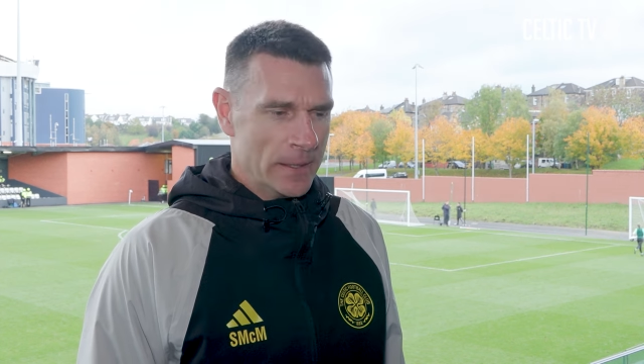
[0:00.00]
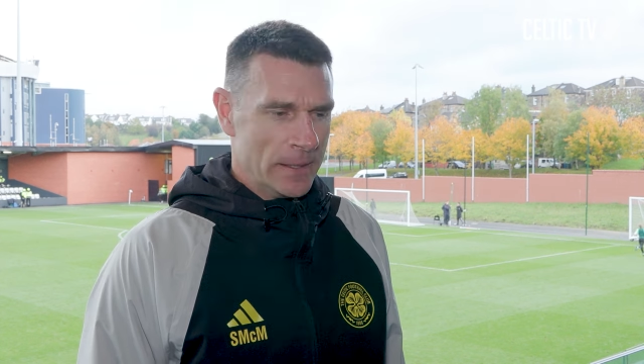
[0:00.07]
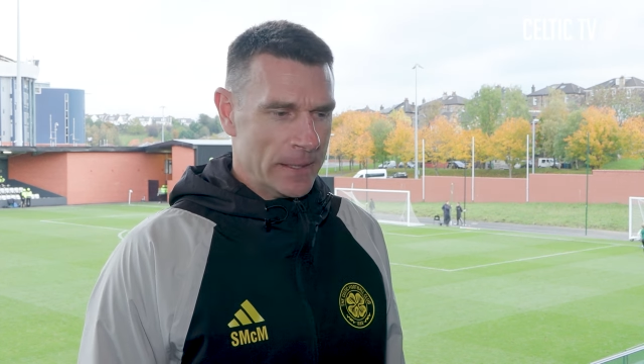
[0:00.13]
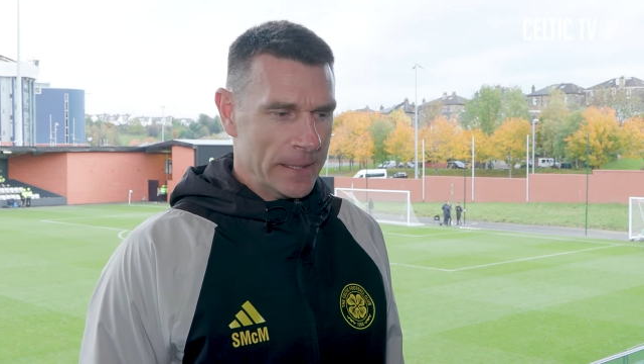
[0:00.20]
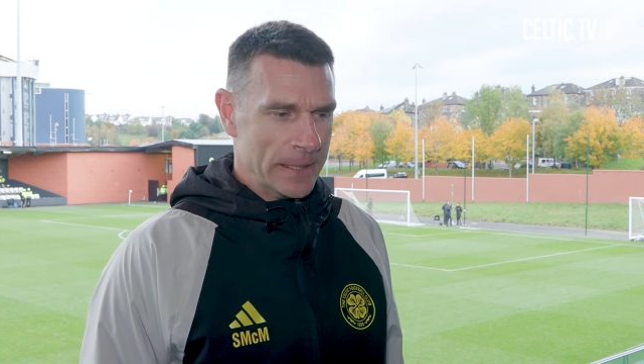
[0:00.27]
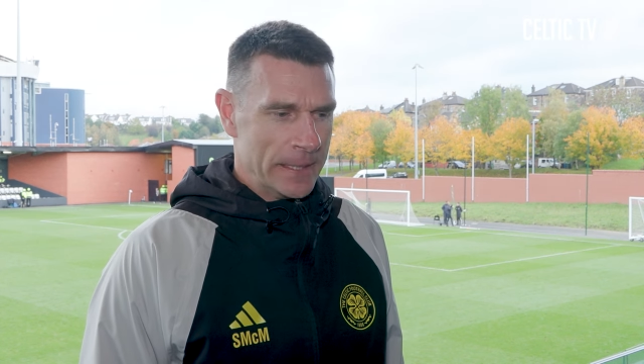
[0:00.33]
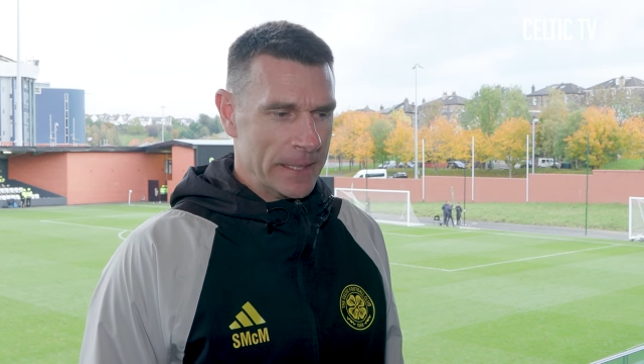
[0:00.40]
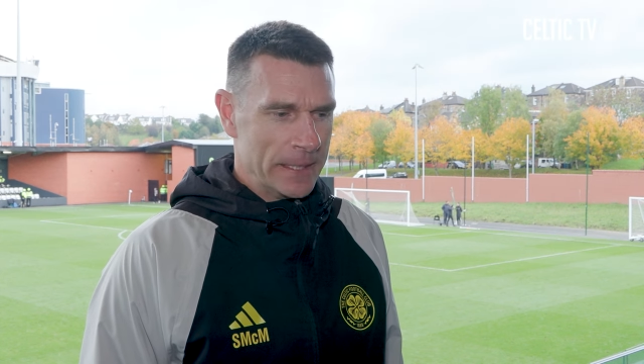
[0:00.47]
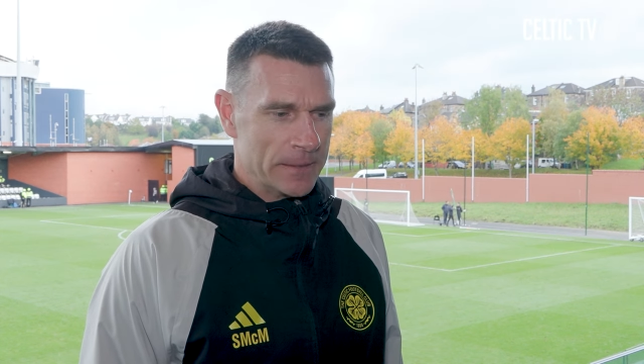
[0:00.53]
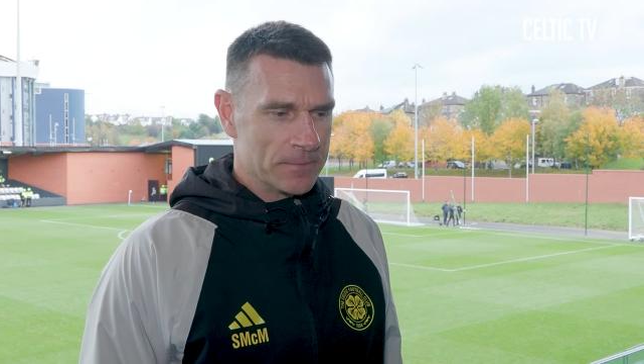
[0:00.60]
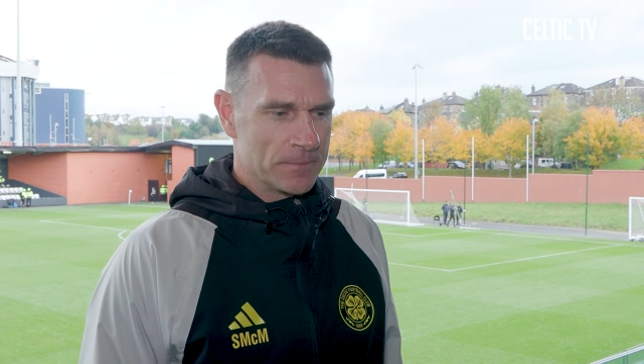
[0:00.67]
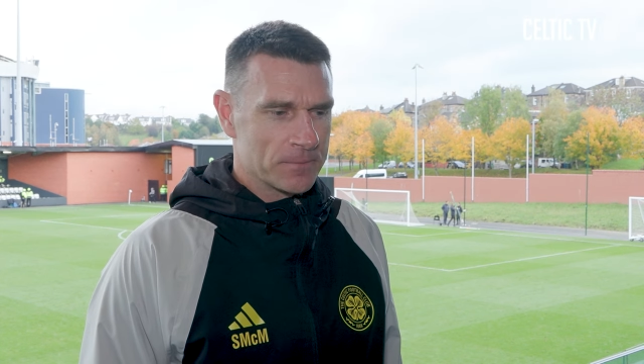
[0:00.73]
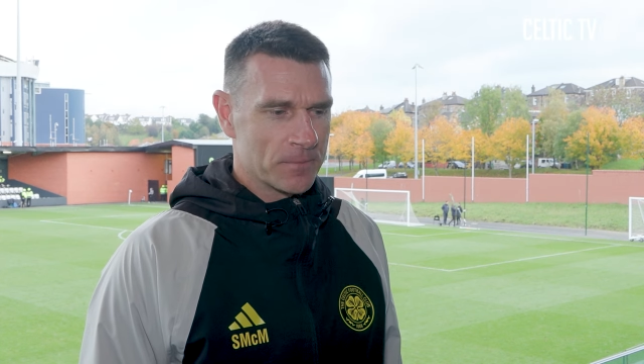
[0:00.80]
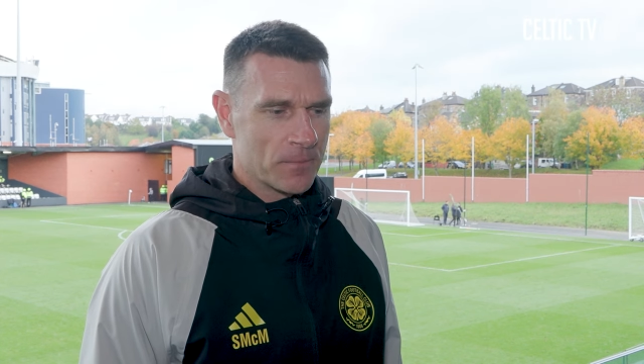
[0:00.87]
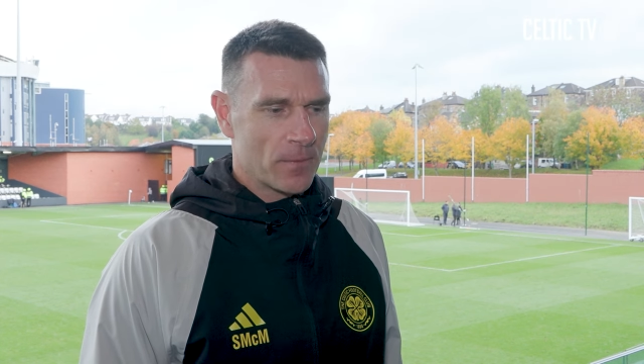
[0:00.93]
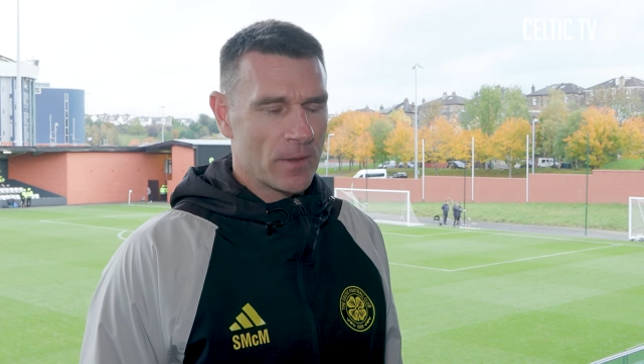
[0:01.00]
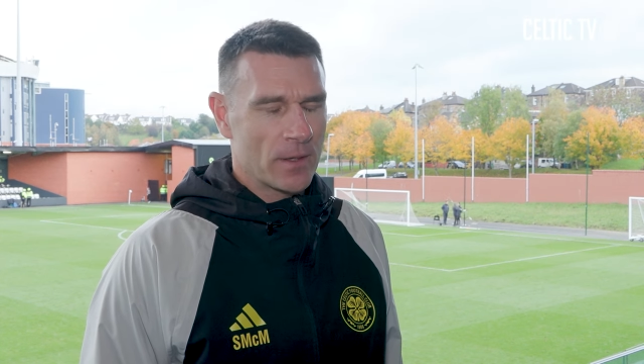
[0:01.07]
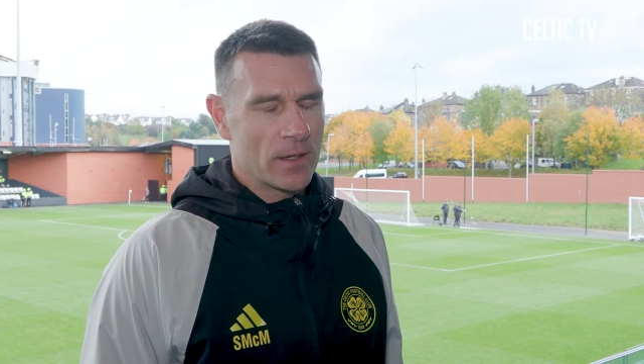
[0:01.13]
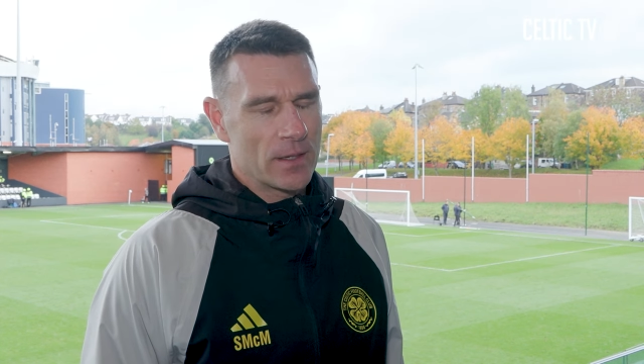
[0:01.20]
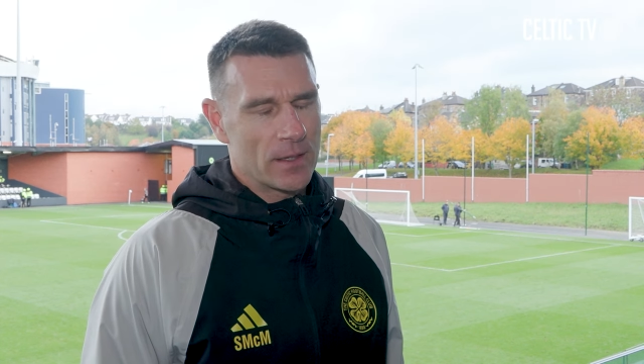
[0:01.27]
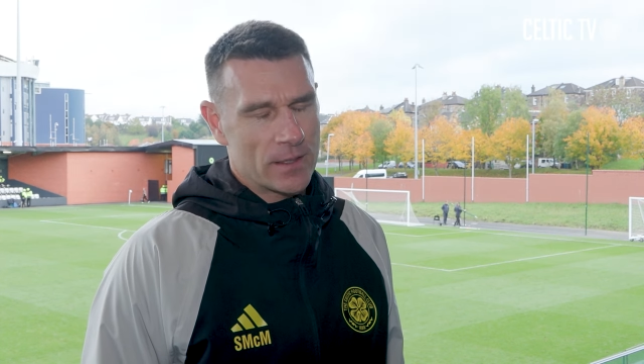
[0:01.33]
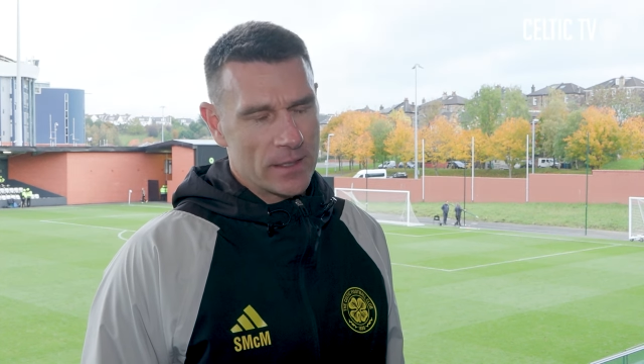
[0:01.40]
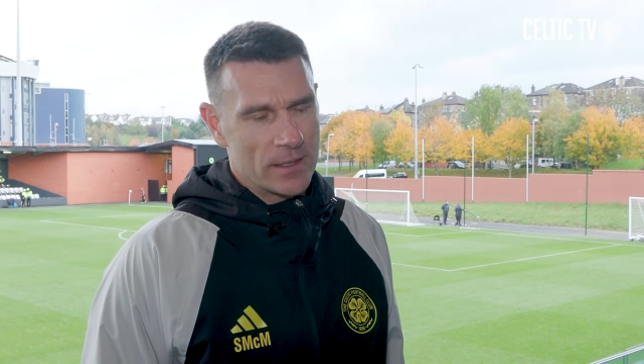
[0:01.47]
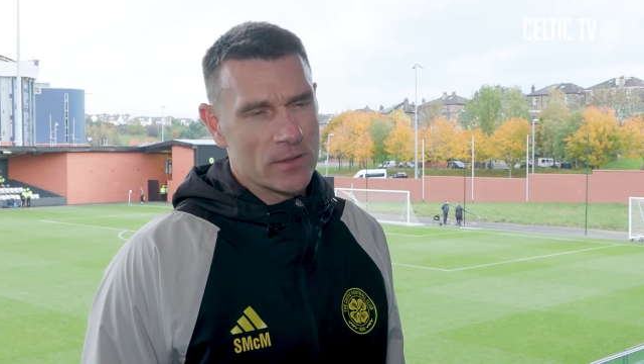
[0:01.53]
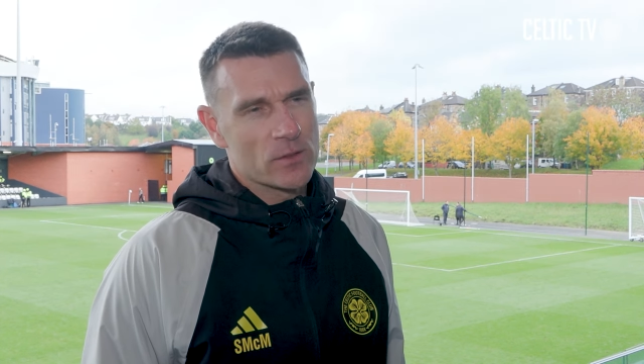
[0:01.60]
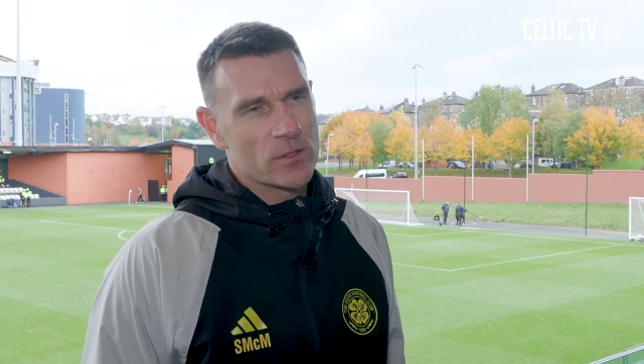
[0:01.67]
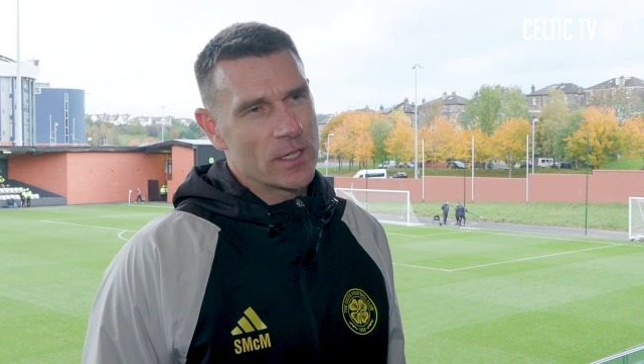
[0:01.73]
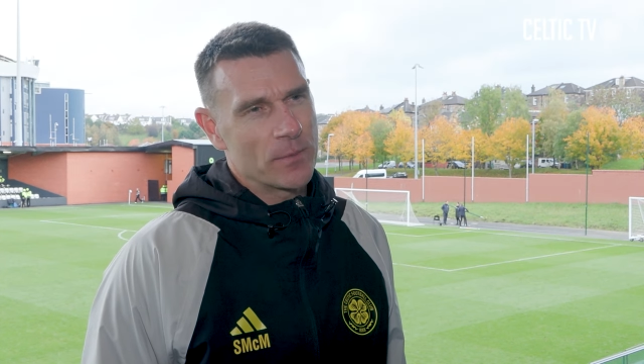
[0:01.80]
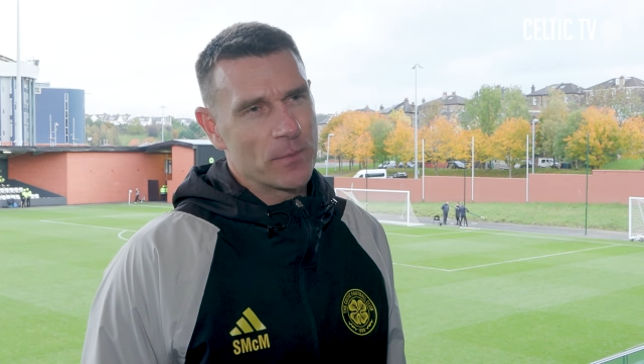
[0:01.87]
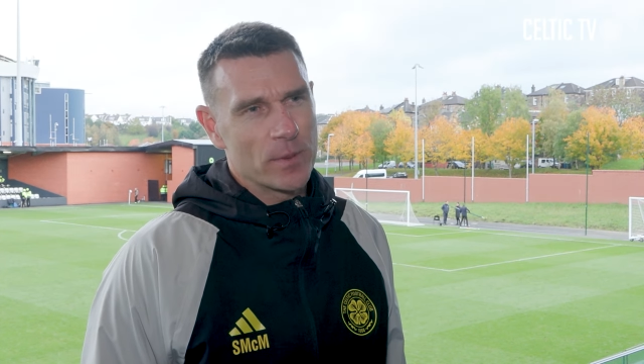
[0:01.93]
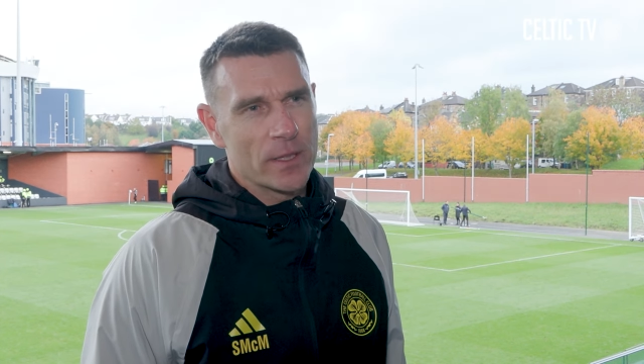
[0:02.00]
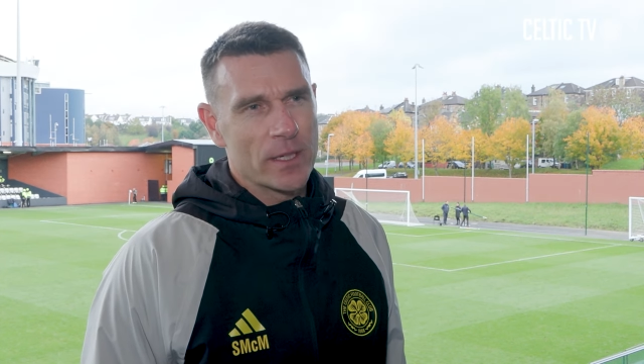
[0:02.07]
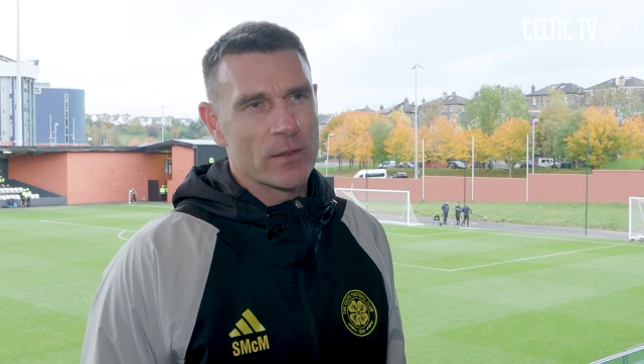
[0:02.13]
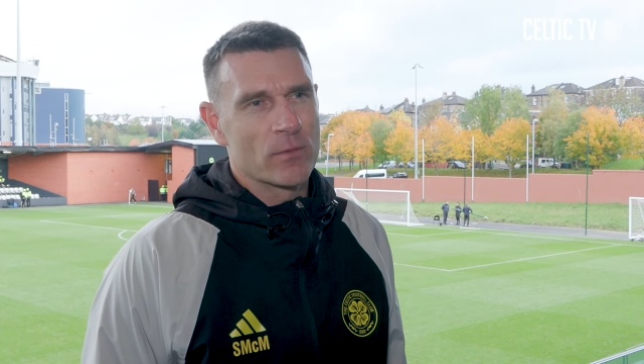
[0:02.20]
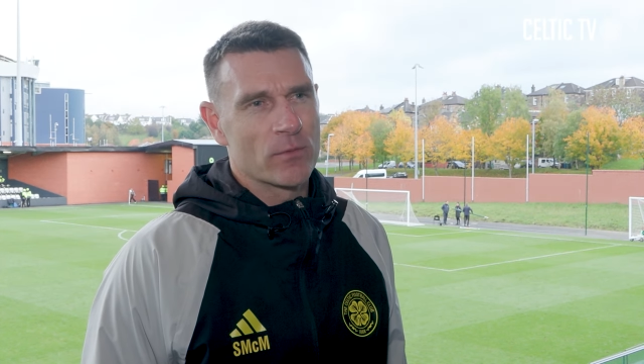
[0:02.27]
Again, set play.